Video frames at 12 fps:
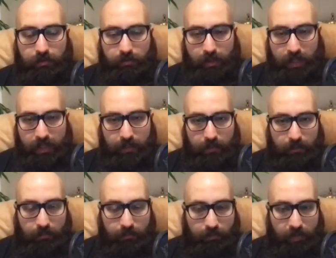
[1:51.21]
Like,
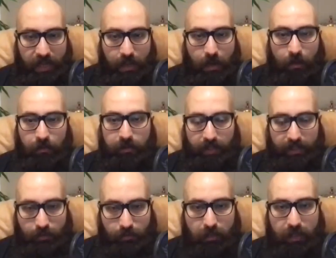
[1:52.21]
yeah, all the like,
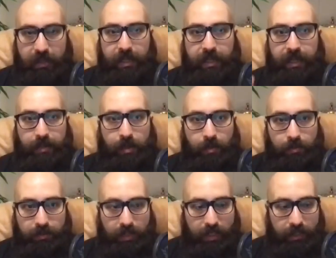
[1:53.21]
you know, money and all
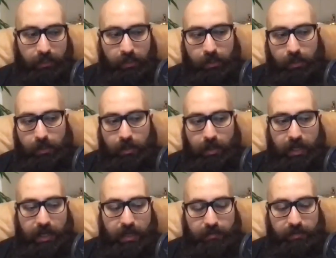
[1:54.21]
the like,
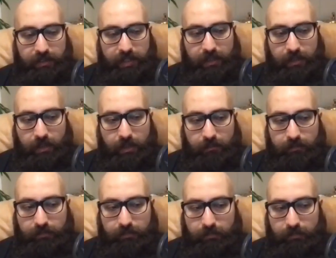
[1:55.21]
how to say,
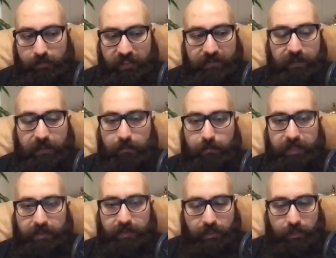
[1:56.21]

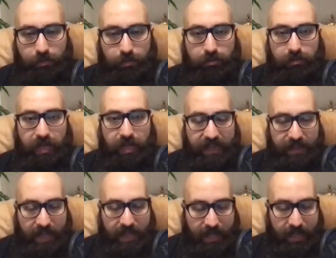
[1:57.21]
development, like, you know,
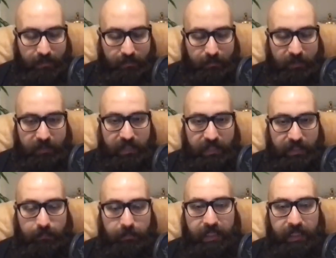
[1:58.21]
has been
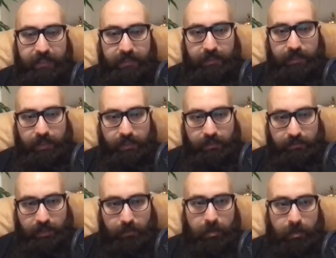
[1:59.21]
taking place in
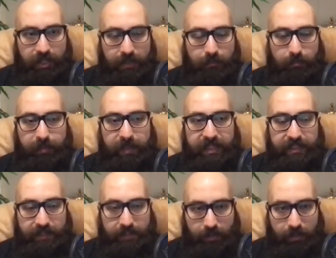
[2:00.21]
Tehran and big
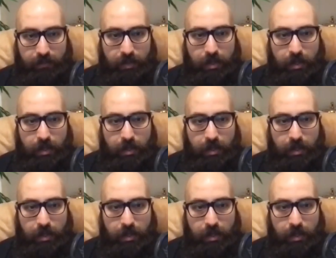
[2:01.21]
cities.